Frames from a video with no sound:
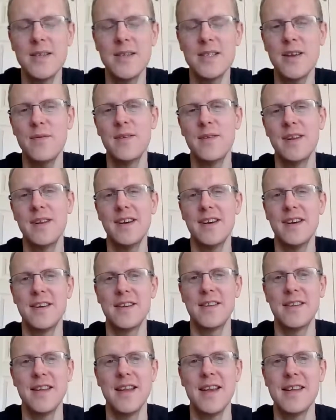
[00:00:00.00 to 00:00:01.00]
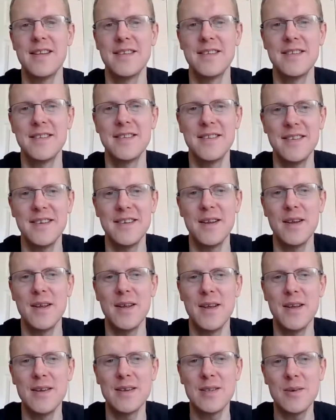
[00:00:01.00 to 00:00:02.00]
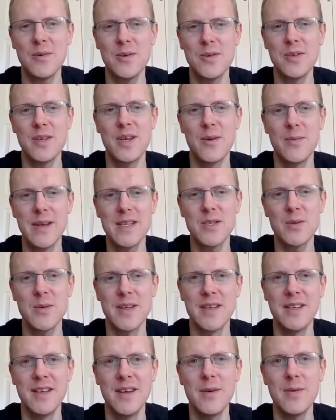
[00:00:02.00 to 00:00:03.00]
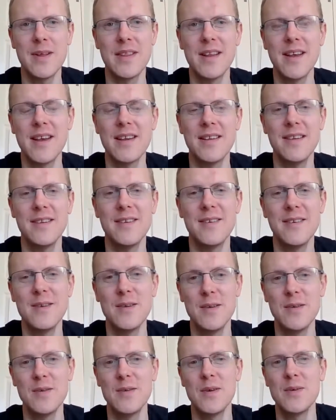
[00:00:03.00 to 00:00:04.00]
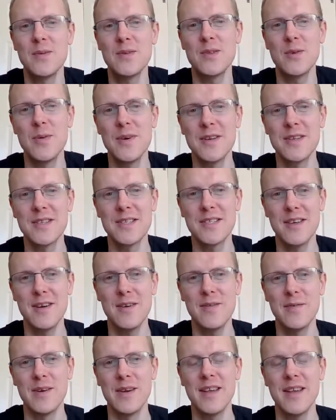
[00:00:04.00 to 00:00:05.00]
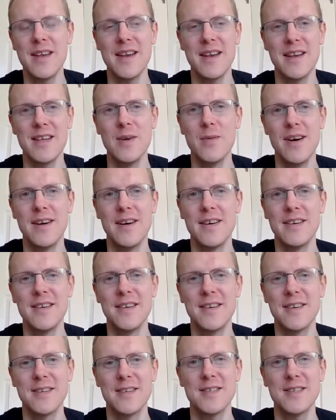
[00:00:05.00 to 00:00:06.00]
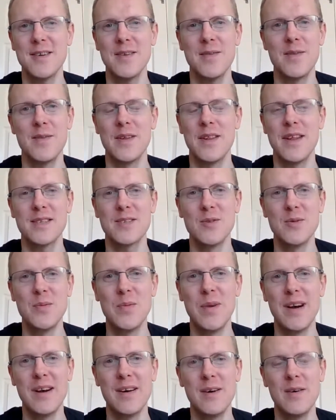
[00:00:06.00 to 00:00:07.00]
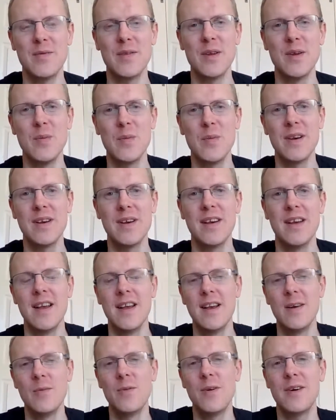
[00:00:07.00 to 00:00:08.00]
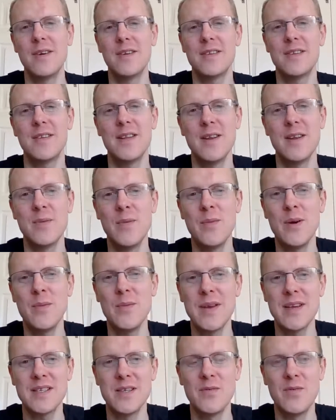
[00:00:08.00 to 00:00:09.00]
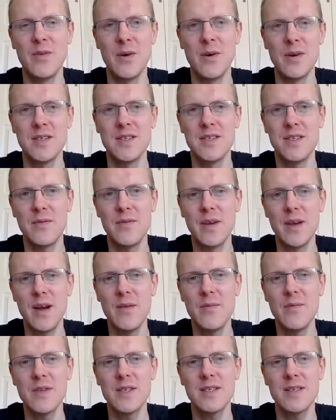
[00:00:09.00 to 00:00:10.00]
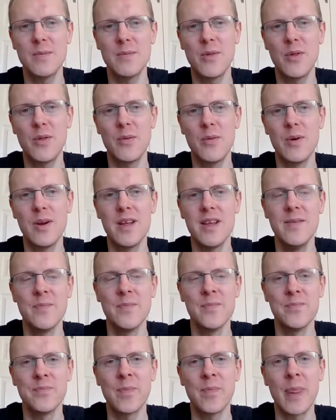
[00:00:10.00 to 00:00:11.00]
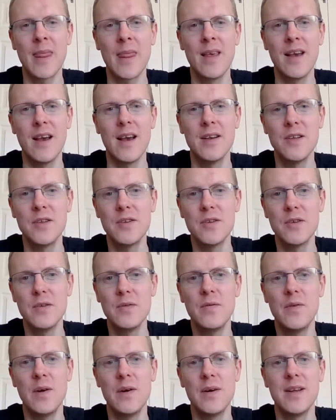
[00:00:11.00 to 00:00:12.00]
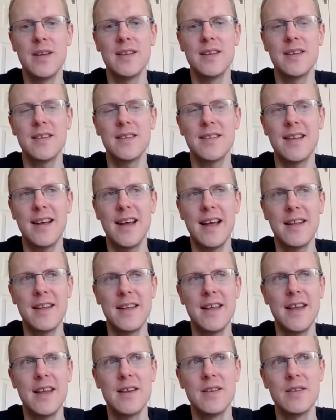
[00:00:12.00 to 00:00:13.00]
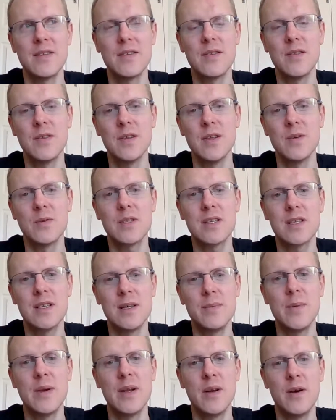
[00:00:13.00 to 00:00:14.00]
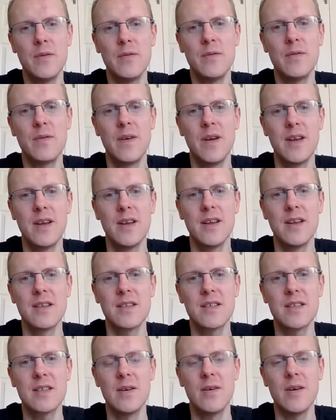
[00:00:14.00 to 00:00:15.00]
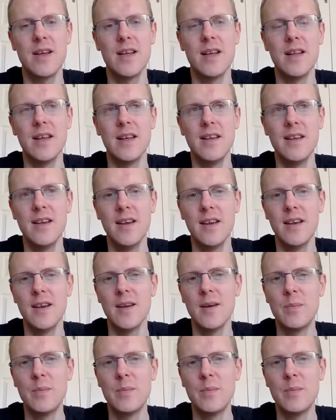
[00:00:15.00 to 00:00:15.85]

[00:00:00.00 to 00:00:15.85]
it's definitely hard at the end, and as long as you go into it knowing that, you use the word suffer. Yeah, you're going to suffer. That's all part of it. But my best advice is if you're going for sub-3, and you do find at the end that you're slipping off slightly,